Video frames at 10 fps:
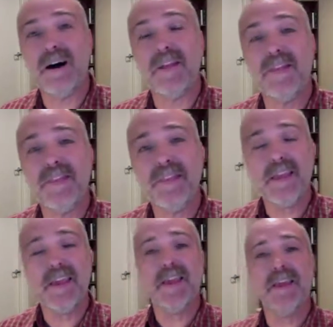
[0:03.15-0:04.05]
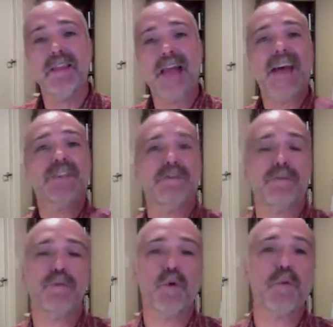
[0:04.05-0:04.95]
on the last of a
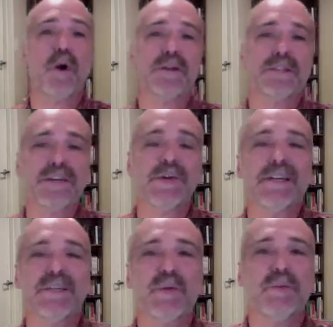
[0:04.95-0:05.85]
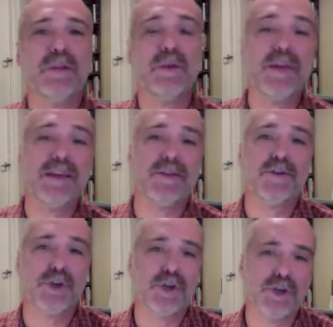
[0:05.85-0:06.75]
four-part series we've been doing at the
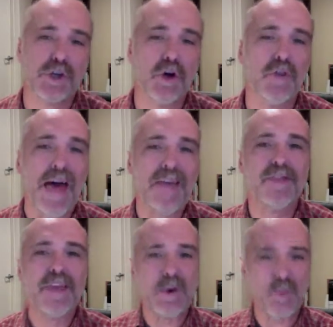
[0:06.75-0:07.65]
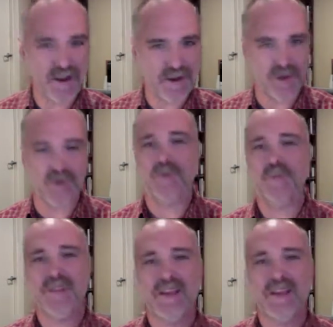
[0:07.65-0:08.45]
church called That Thing We Do.